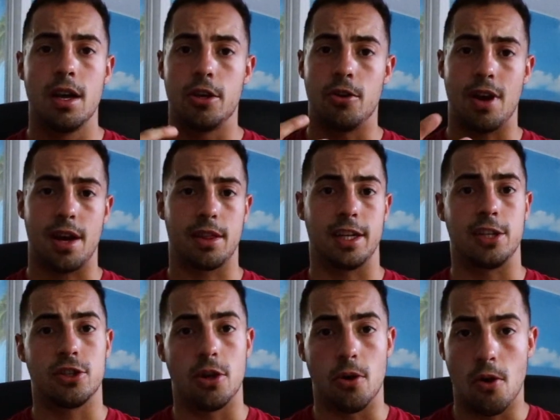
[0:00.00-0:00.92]
your
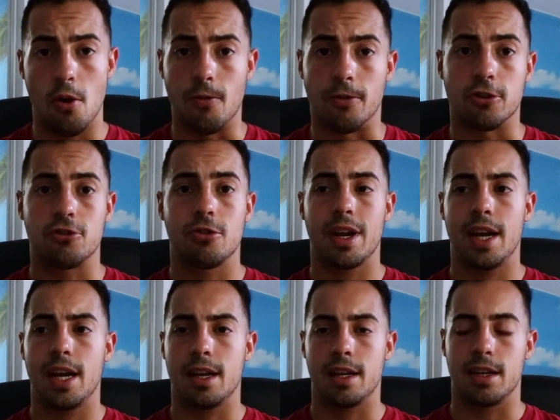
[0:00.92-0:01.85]
athletes don't
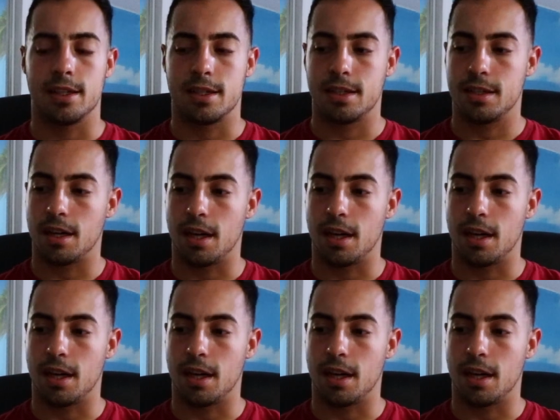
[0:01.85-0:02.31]
overtrain, and it's